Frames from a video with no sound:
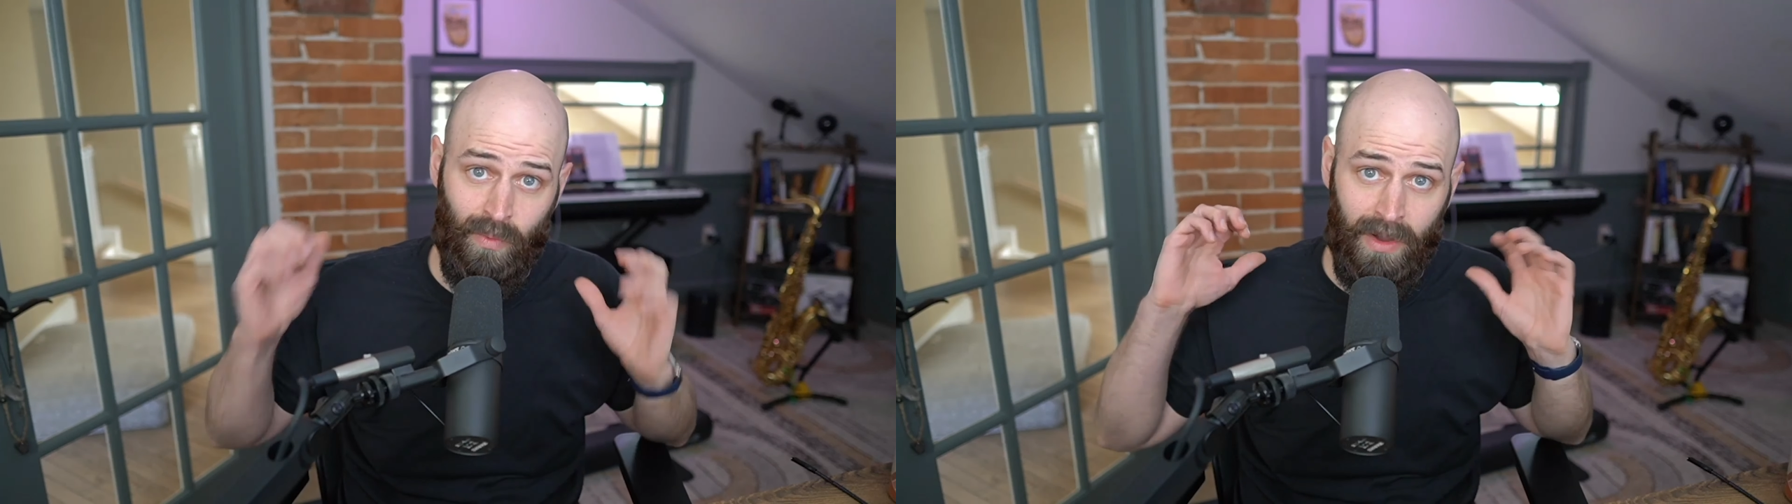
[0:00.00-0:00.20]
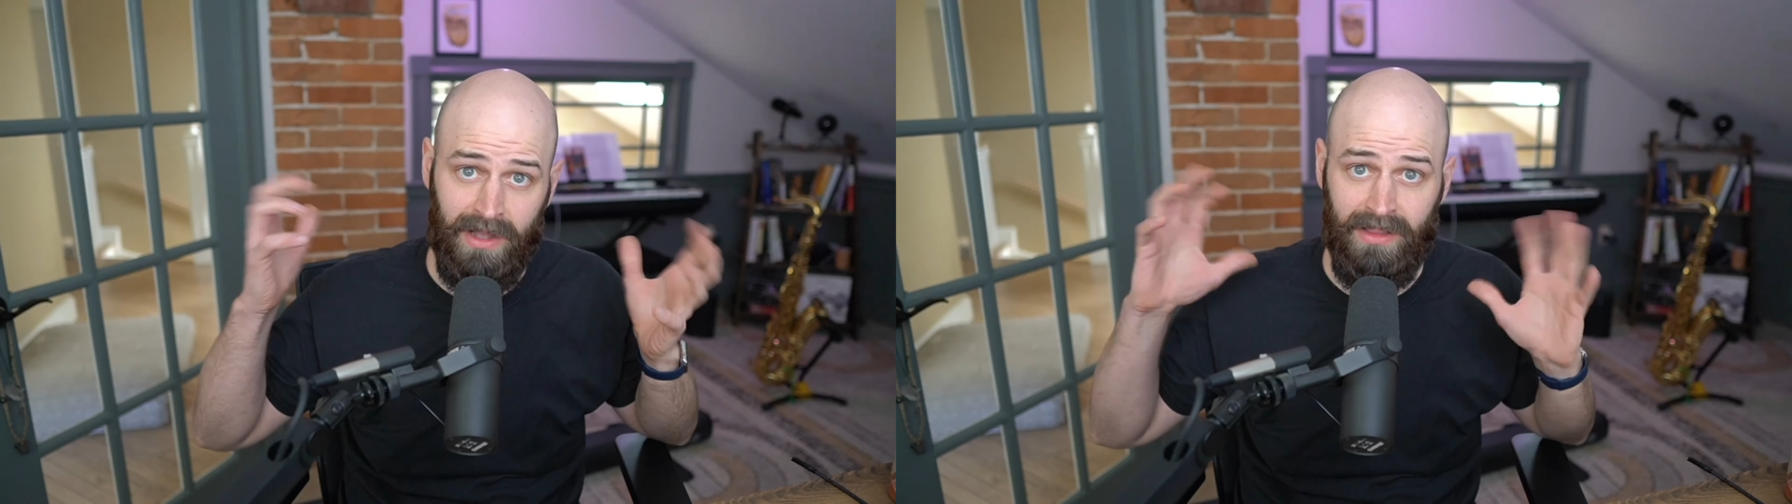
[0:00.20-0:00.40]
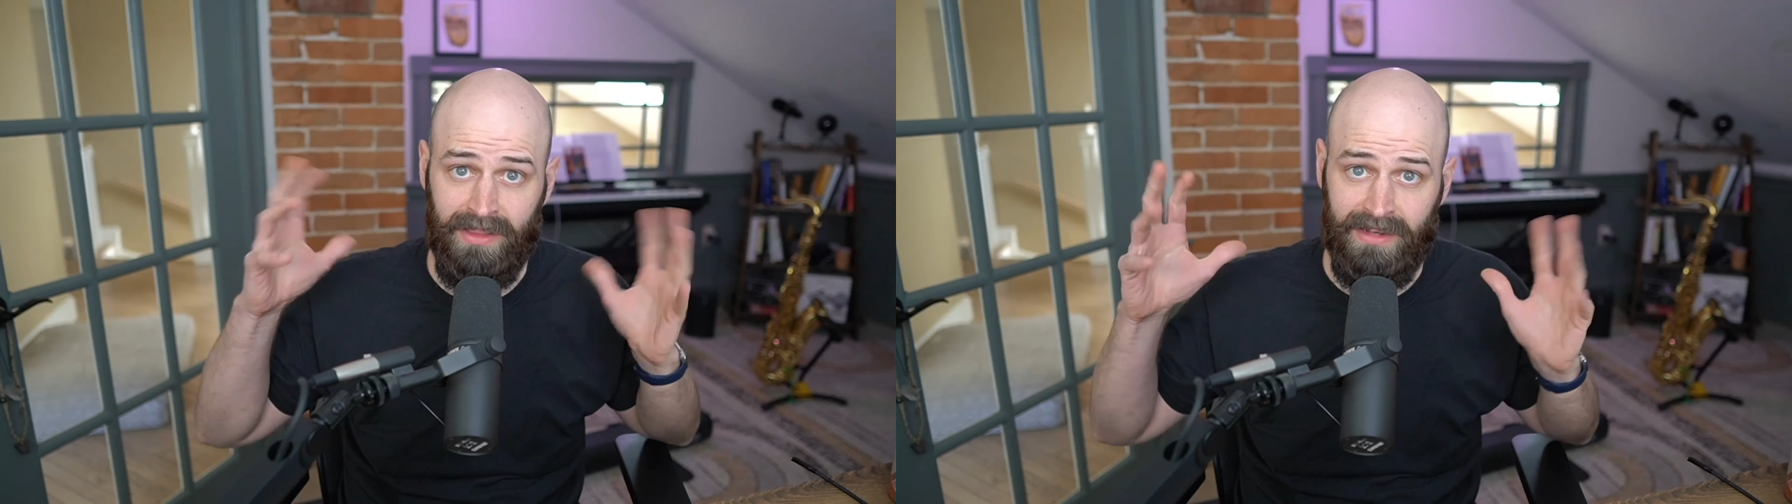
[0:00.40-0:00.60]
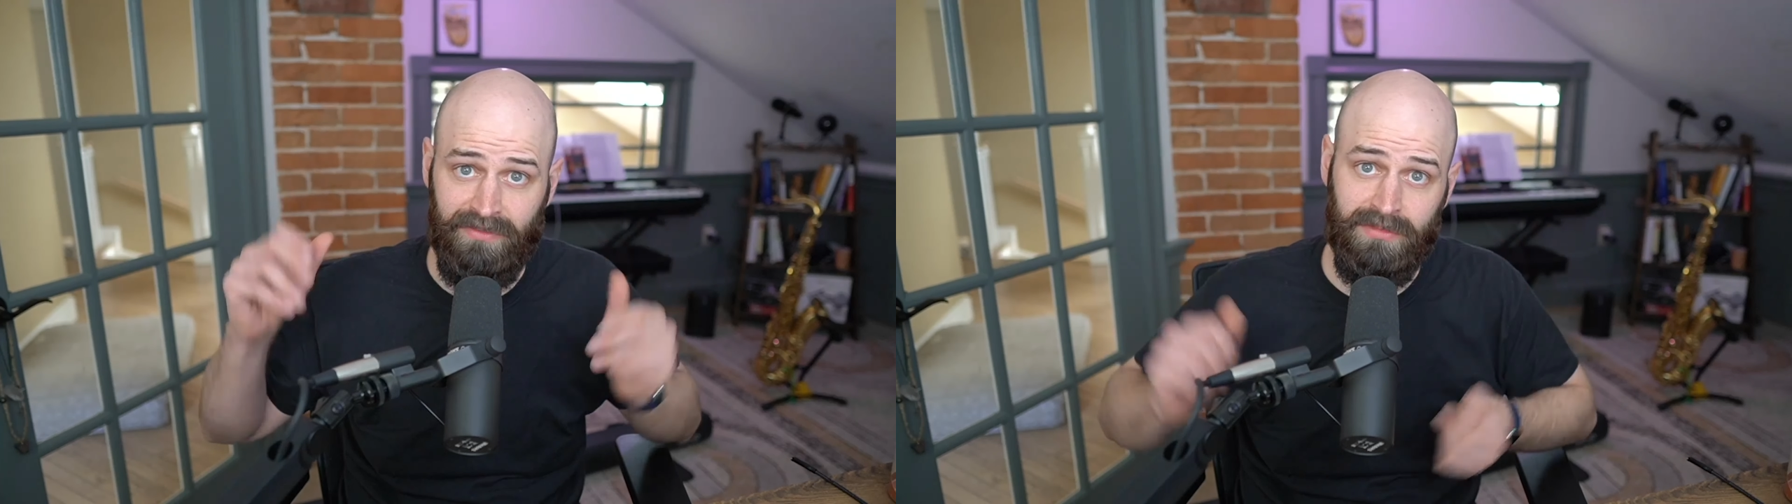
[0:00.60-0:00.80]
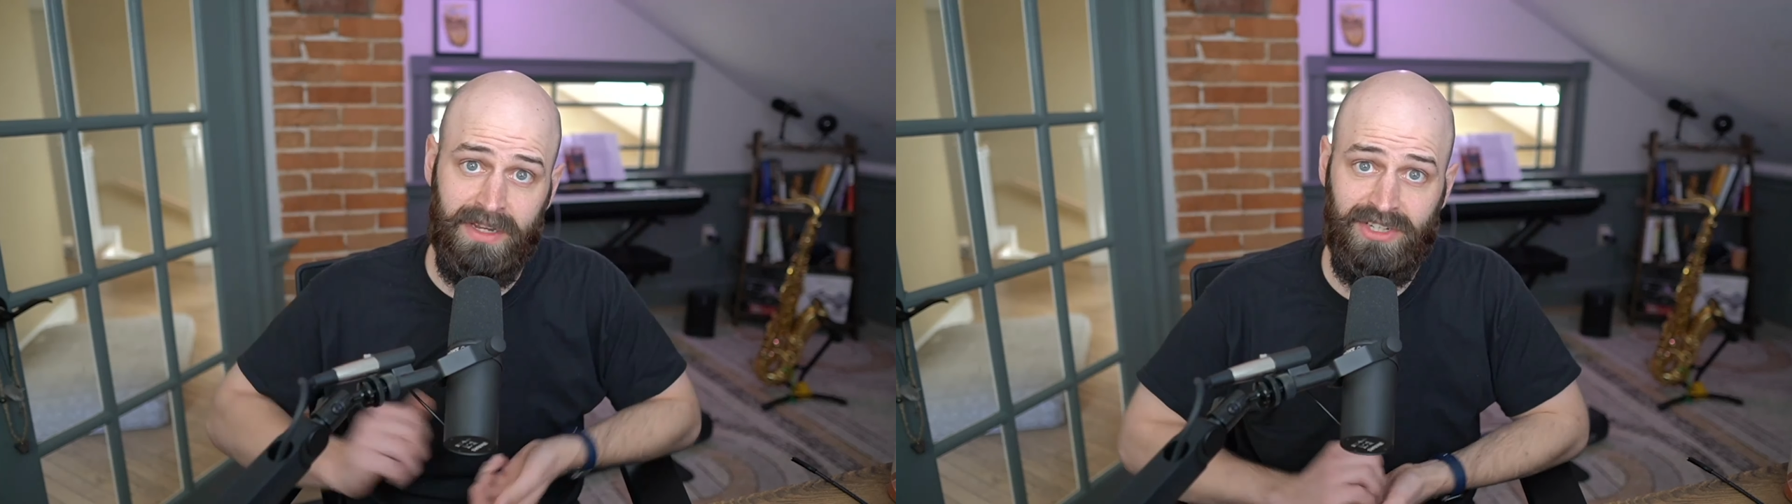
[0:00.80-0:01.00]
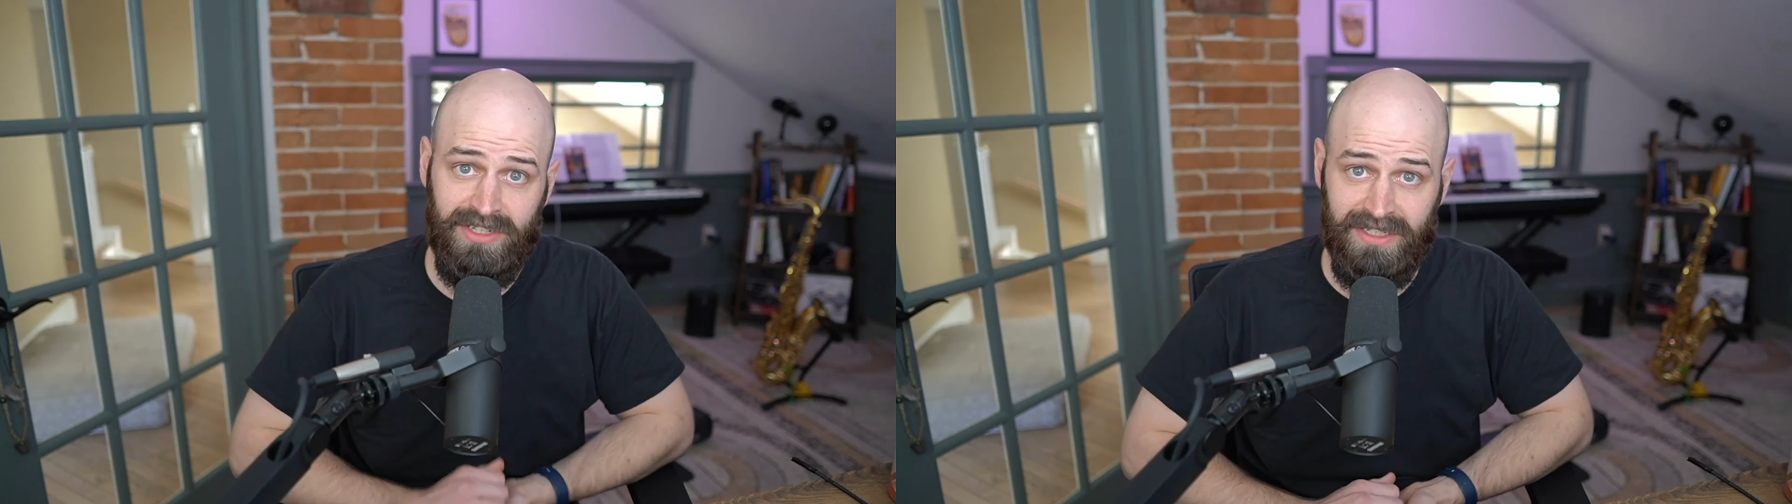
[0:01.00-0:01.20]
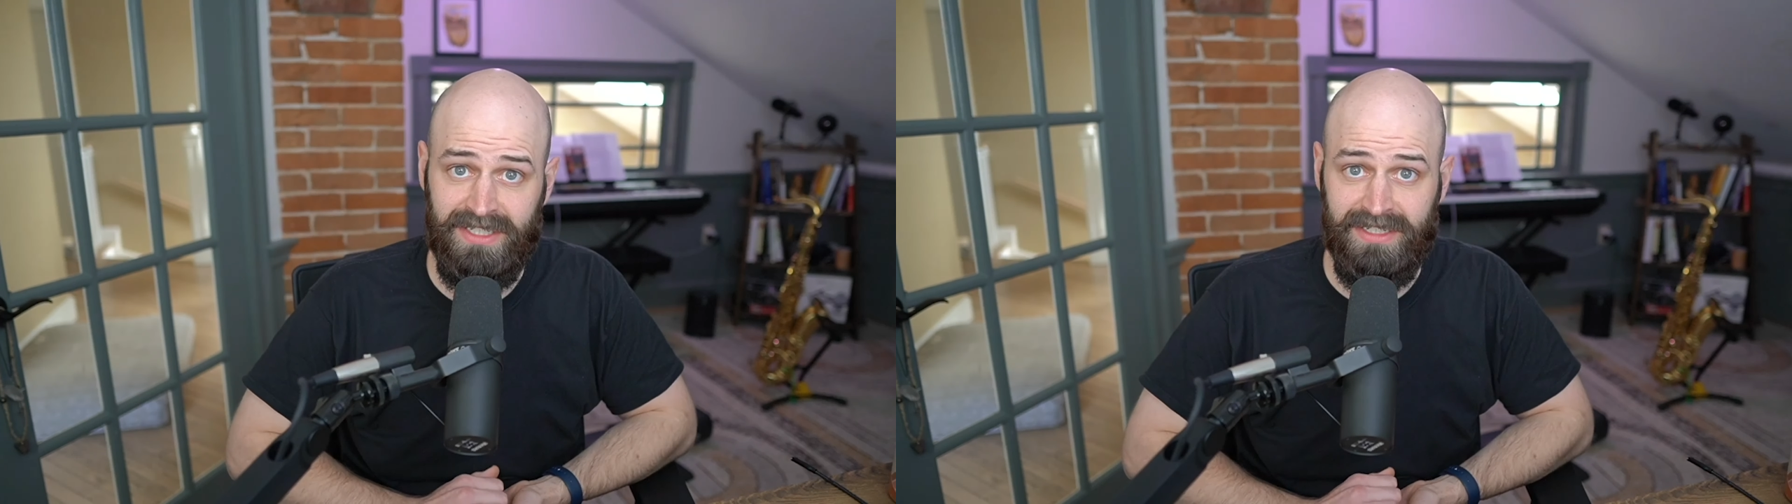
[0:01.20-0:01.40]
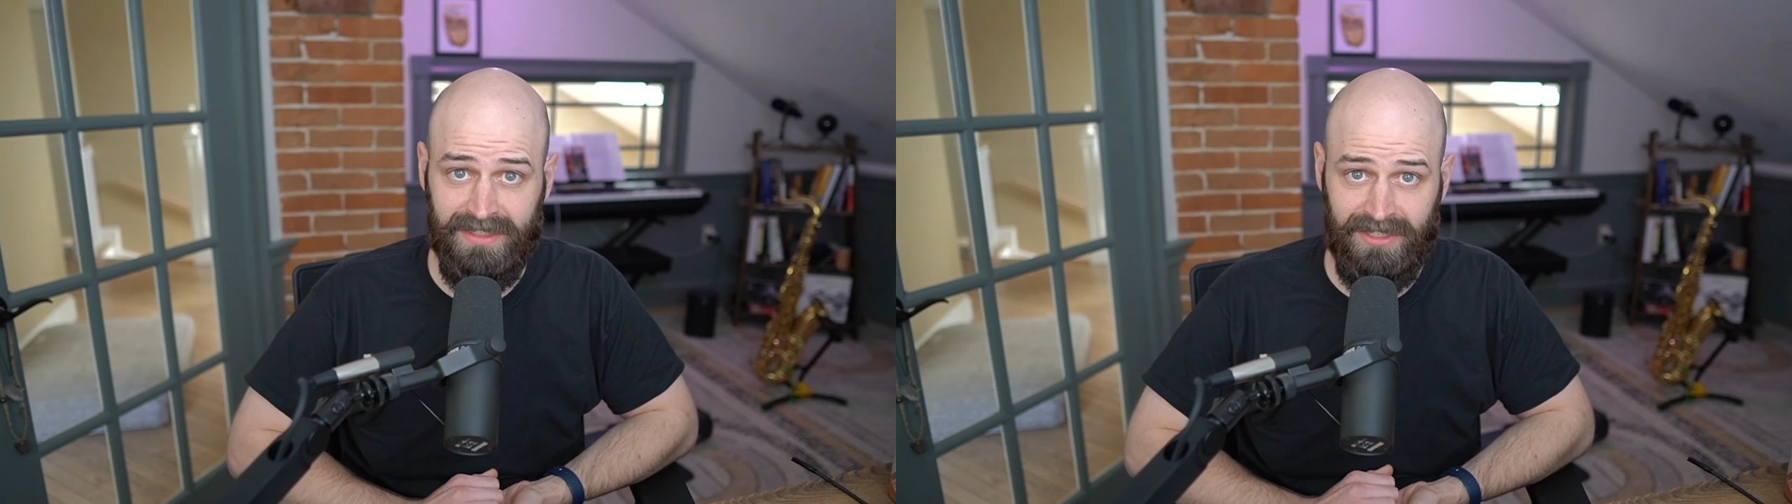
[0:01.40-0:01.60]
while all that information is
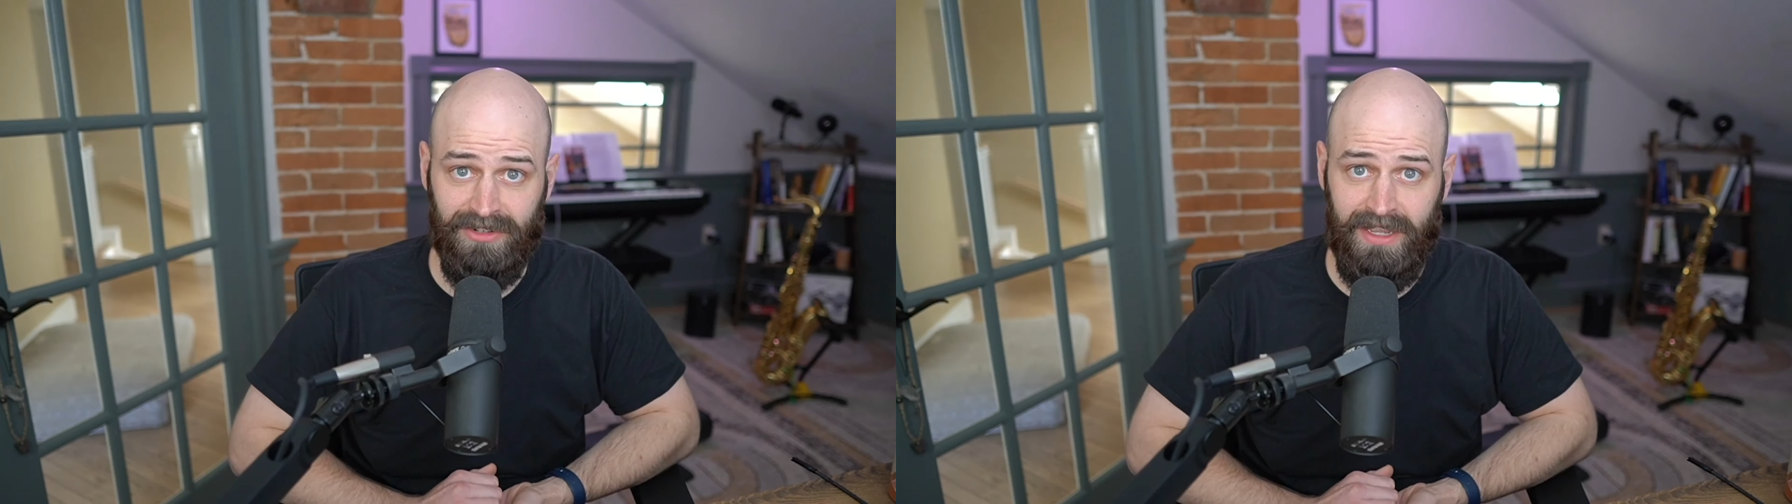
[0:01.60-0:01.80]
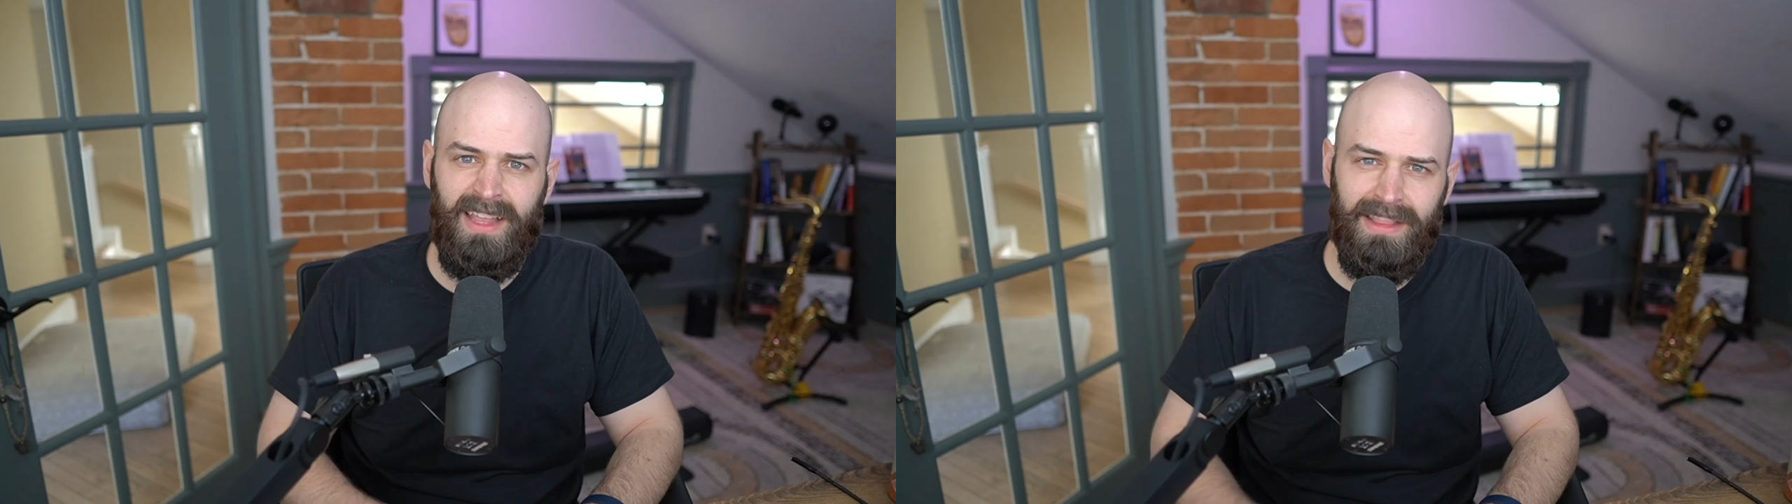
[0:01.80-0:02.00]
still in your head.